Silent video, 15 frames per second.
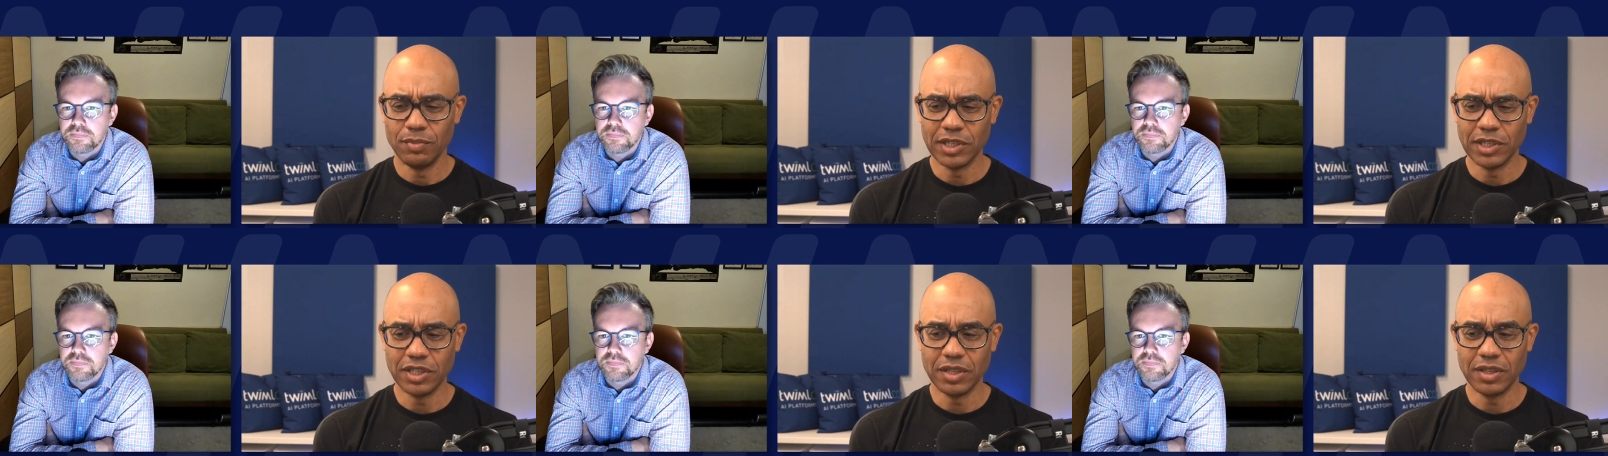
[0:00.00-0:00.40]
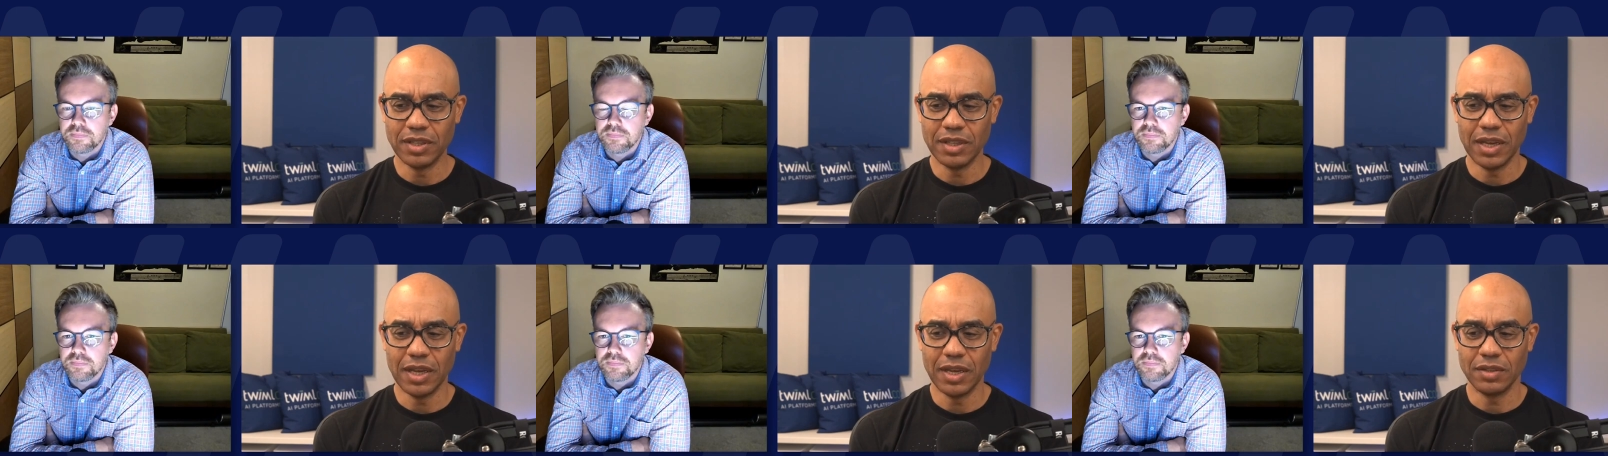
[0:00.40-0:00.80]
Speaker 1: mentioned
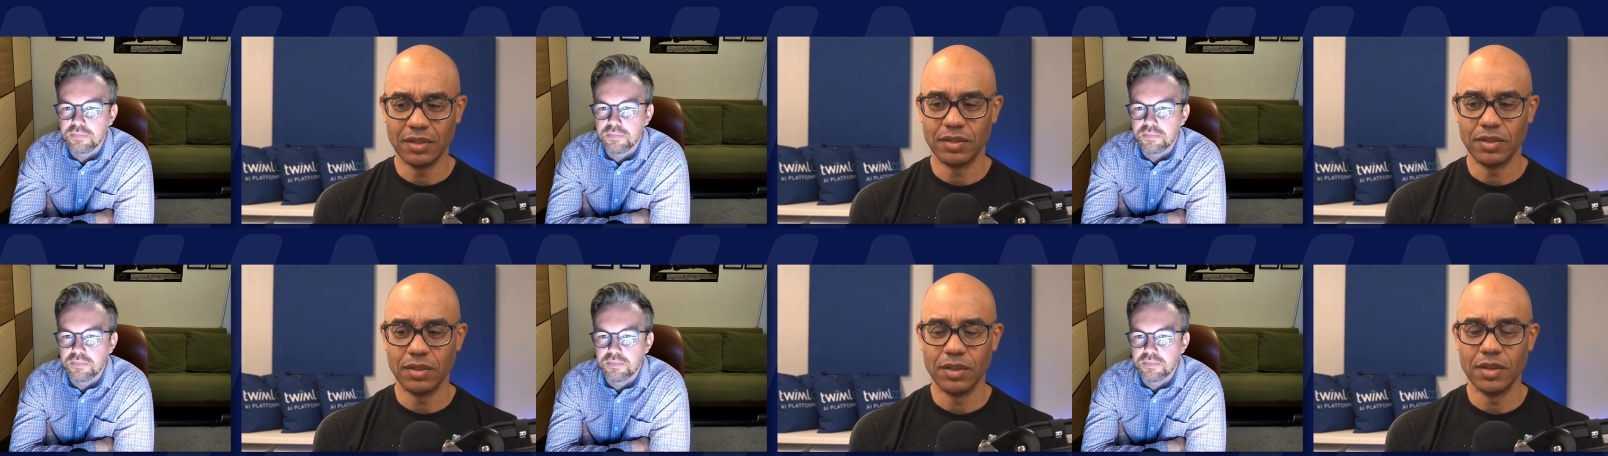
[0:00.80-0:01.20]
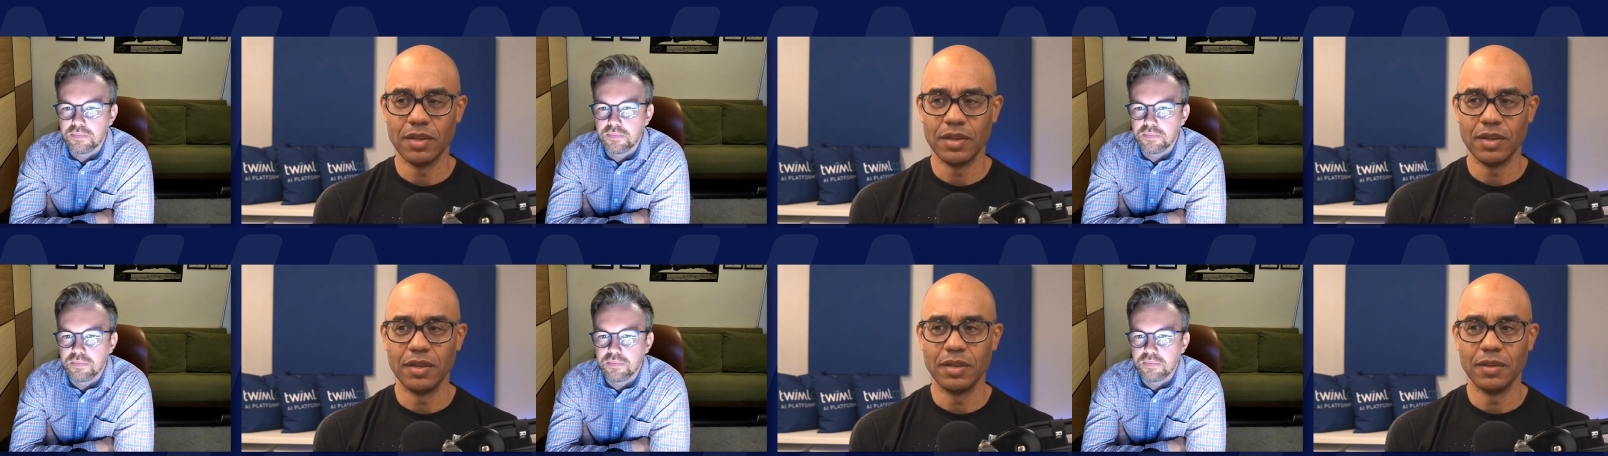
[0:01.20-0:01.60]
that
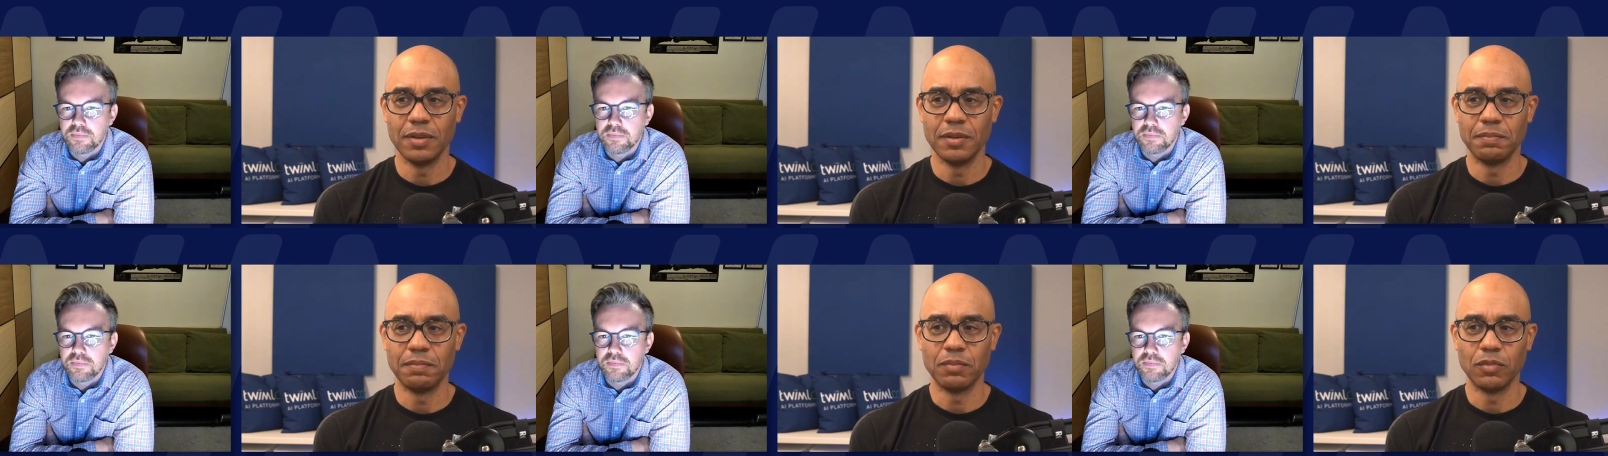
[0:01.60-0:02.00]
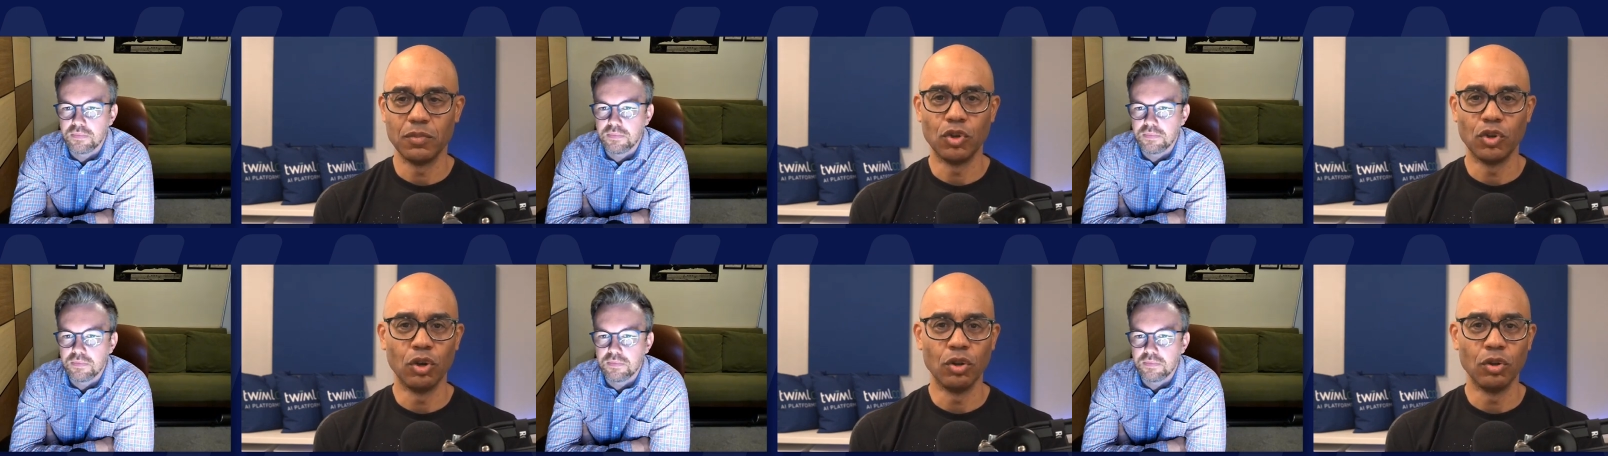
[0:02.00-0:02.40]
the
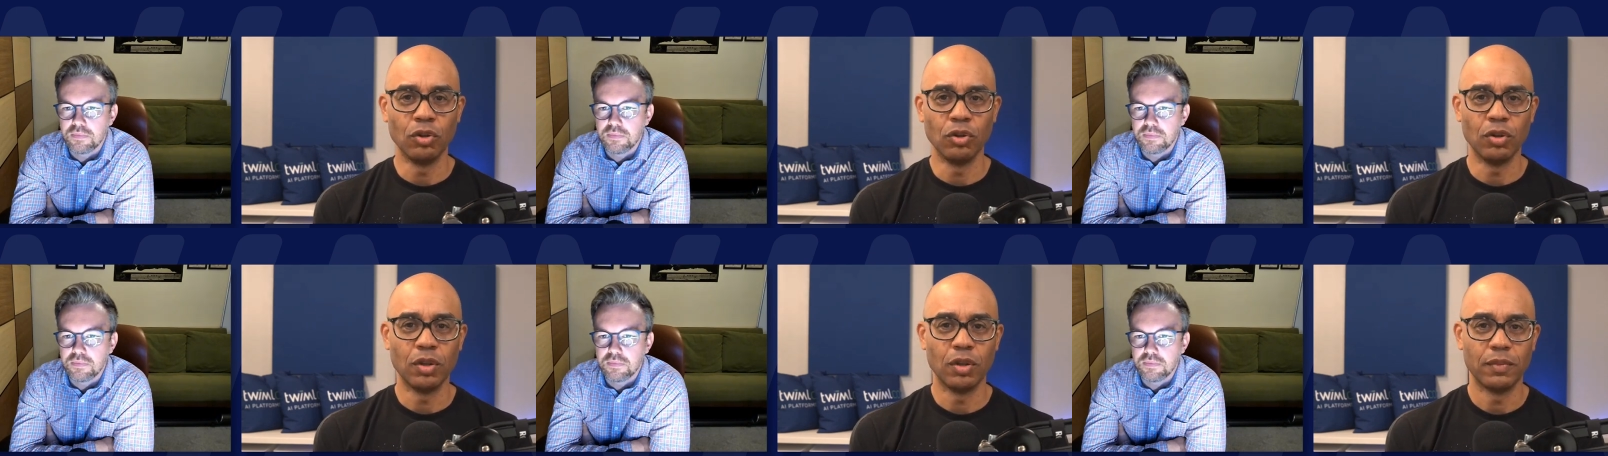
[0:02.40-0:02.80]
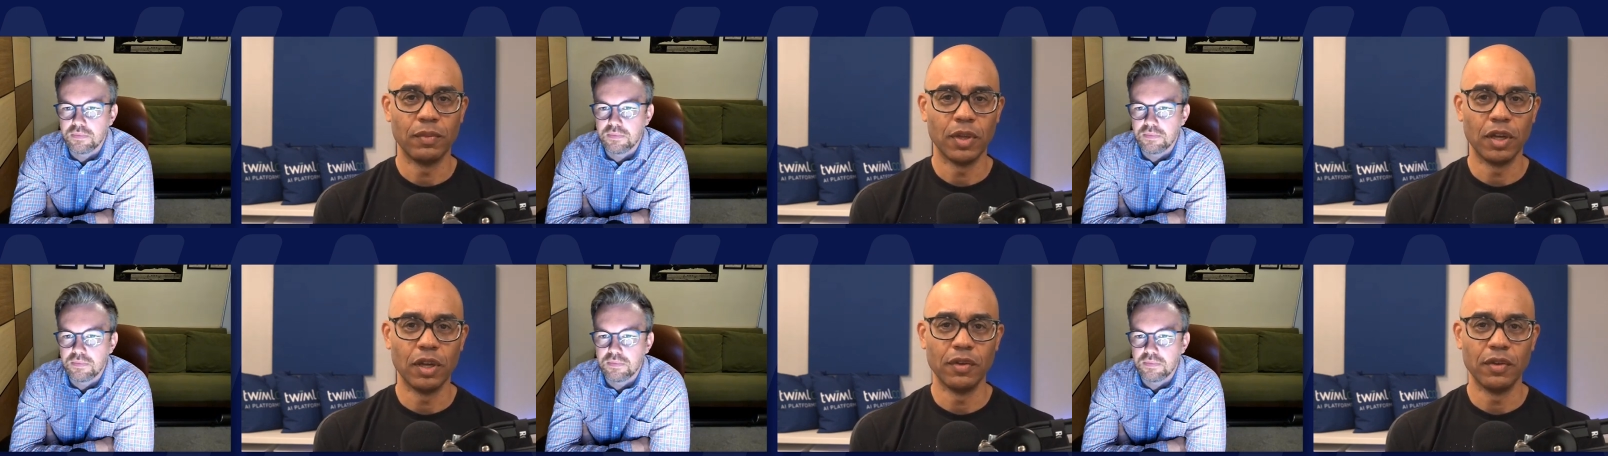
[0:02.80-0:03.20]
goal
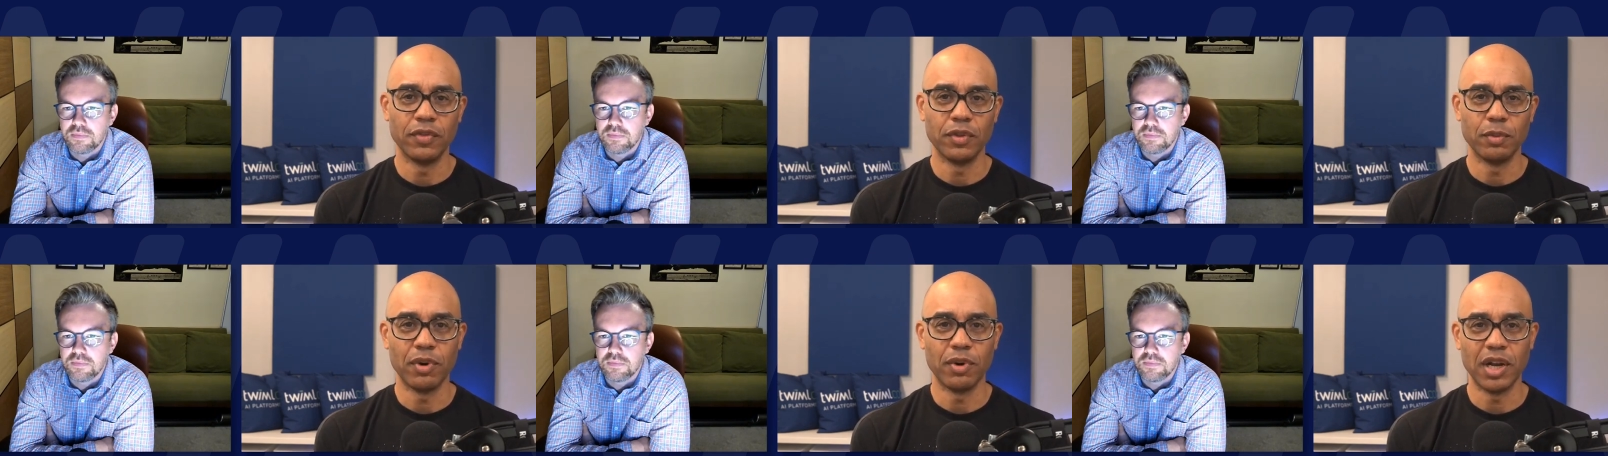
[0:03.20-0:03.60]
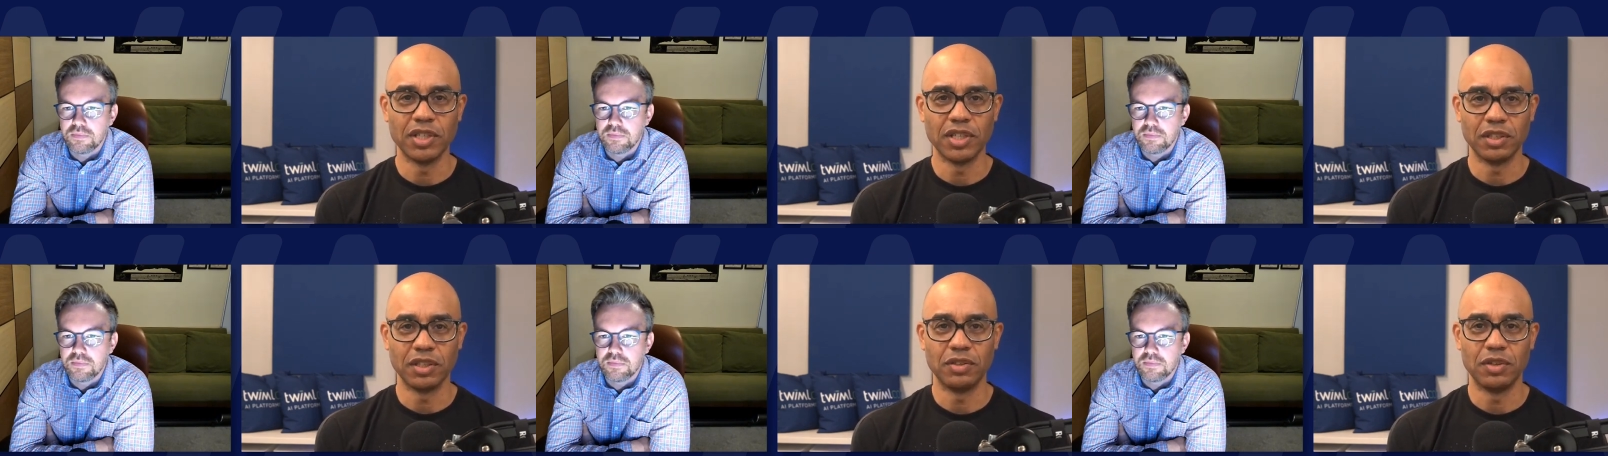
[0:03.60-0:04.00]
of the
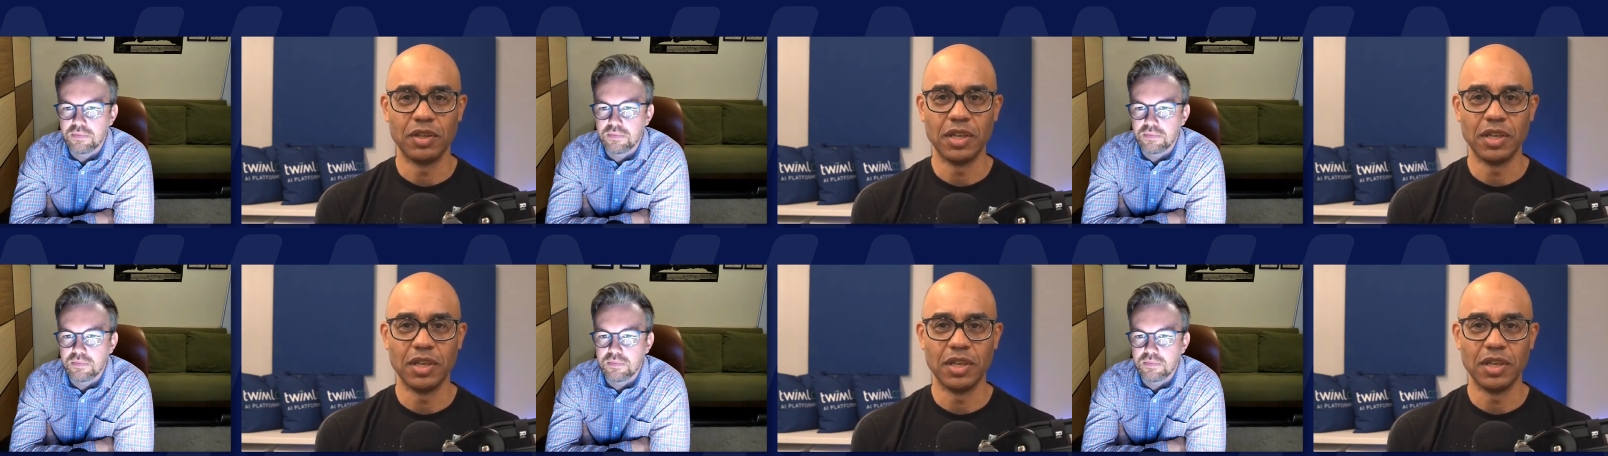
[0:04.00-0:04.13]
project